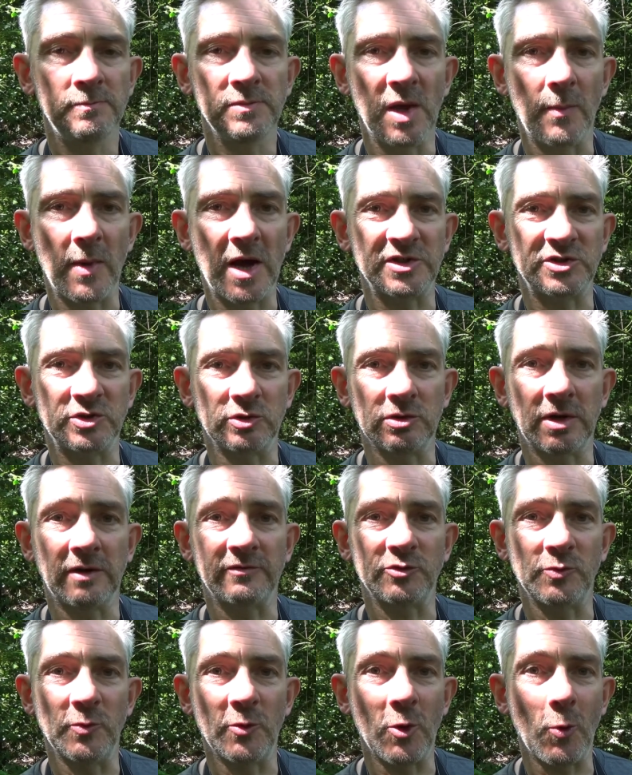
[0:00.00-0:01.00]
I might still have
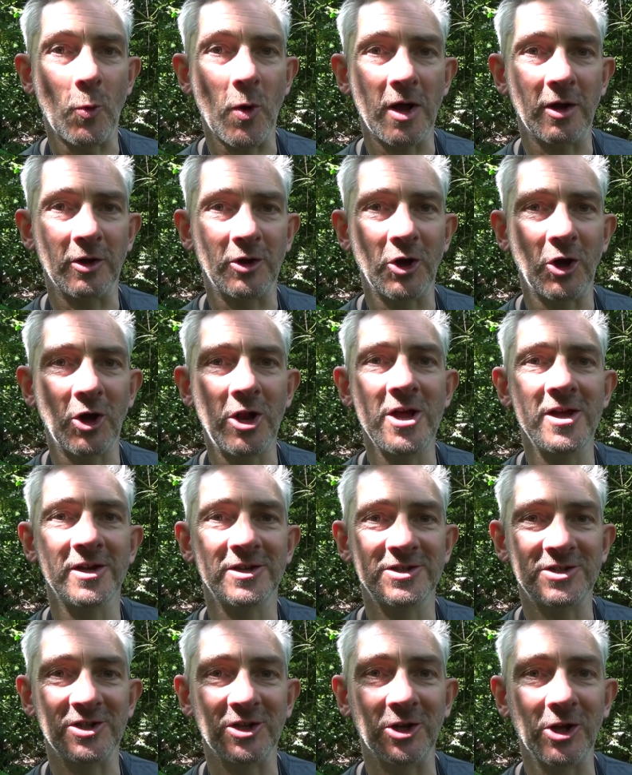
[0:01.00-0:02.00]
some of the wild garlic
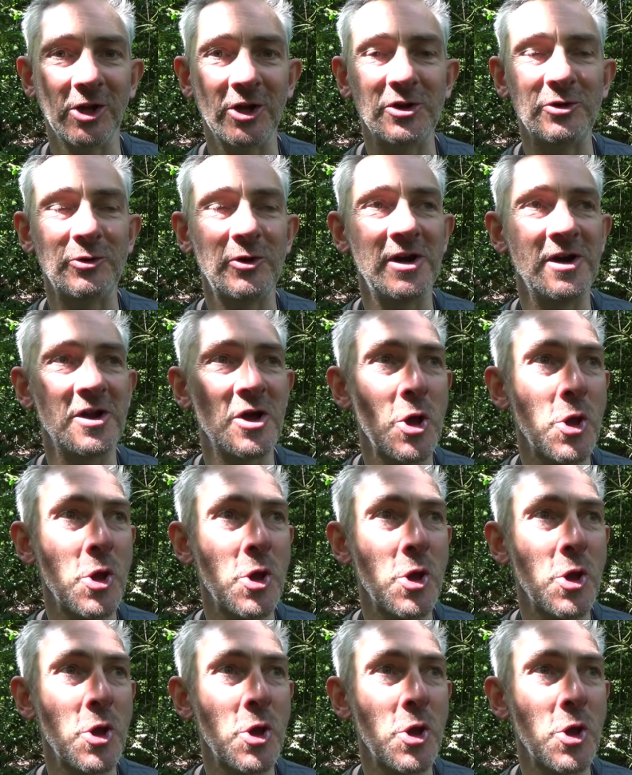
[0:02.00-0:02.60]
still lingering.